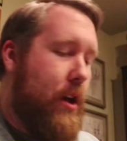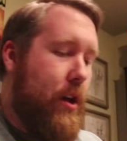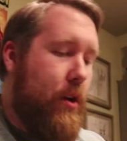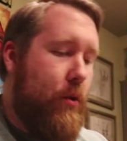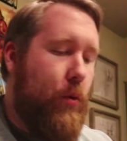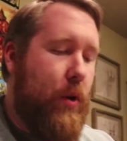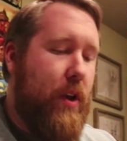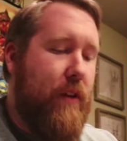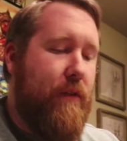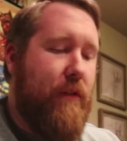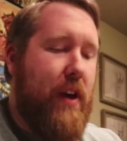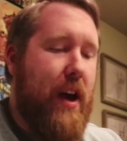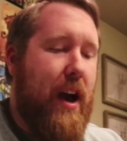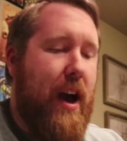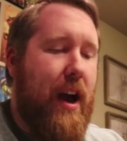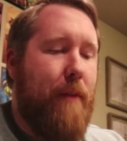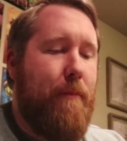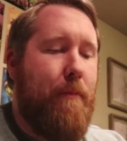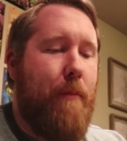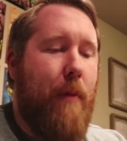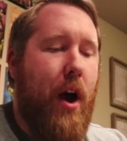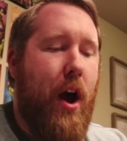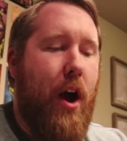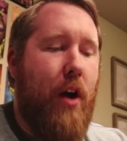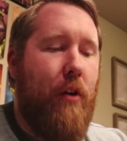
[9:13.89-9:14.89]
We've got
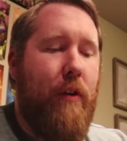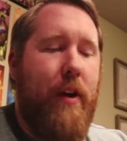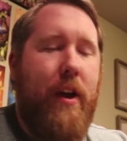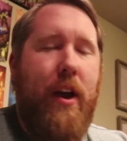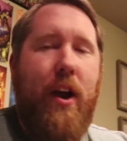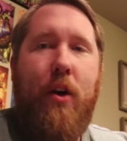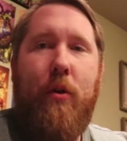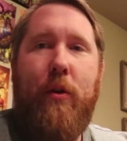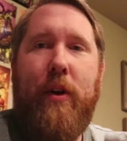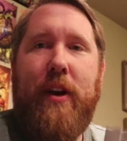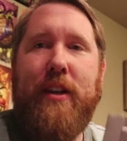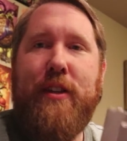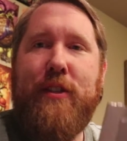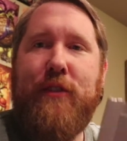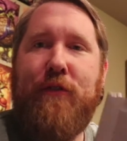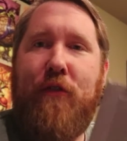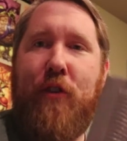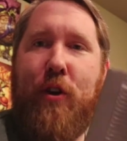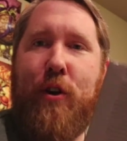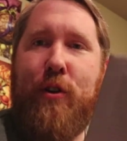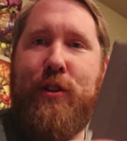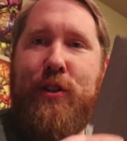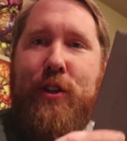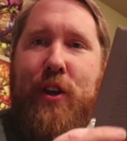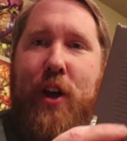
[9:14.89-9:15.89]
Mario in his
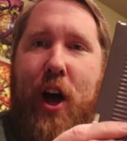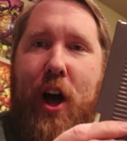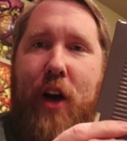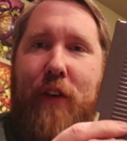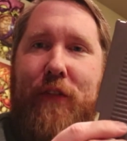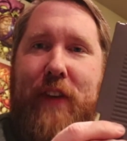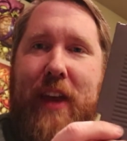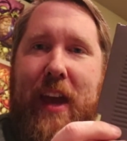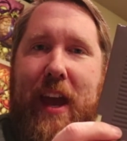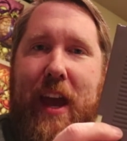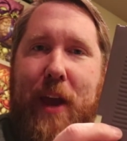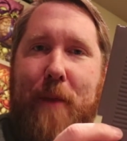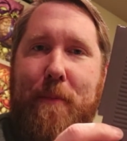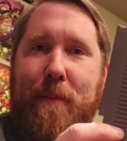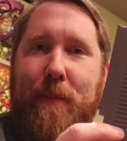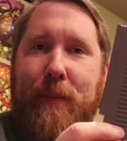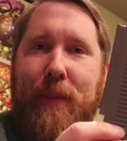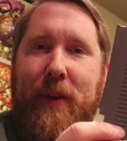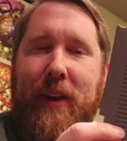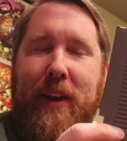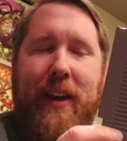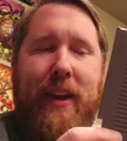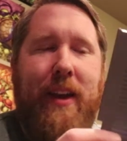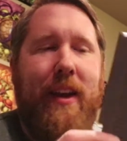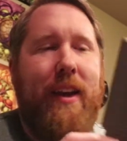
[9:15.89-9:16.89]
first golf game,
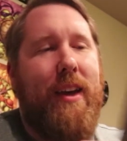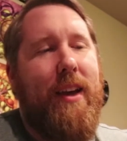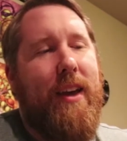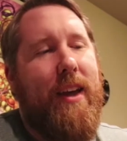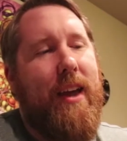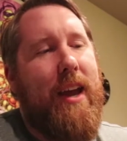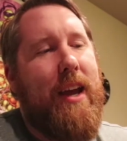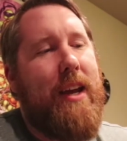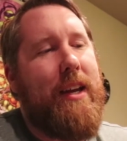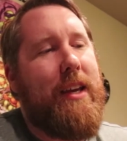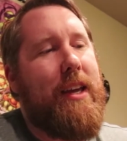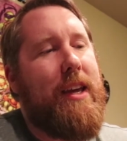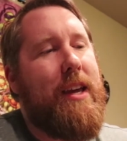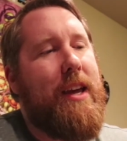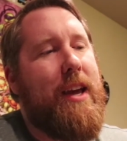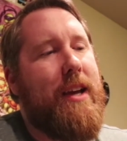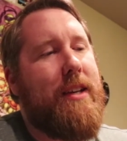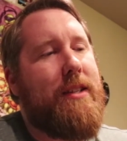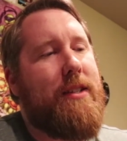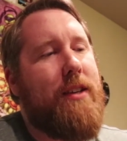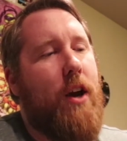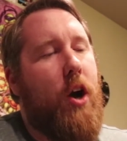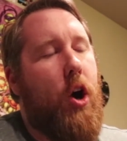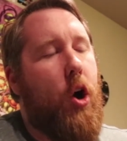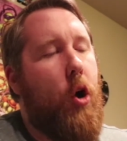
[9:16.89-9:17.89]

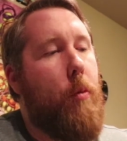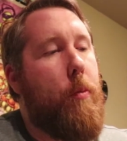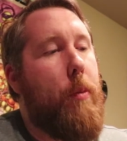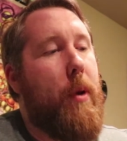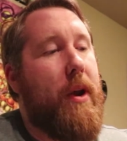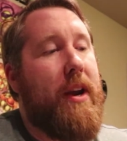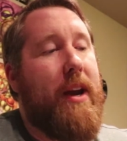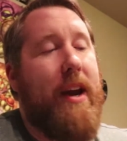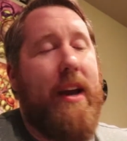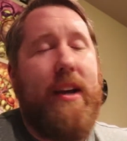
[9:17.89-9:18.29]
NES Open.